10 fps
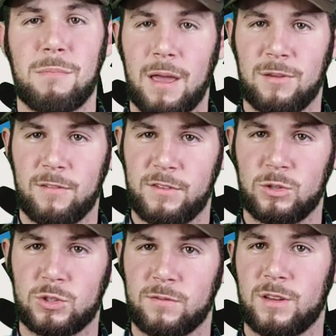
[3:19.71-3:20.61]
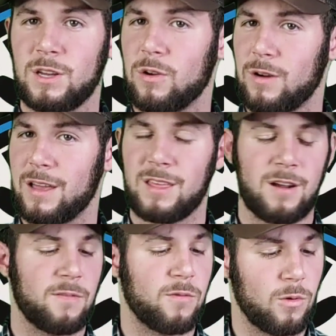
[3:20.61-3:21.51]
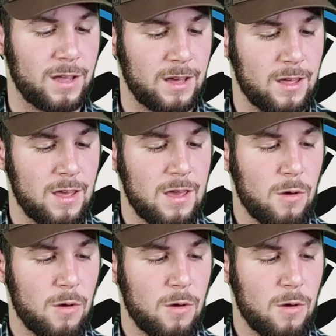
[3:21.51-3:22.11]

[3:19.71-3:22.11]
Maybe a future video right there for you.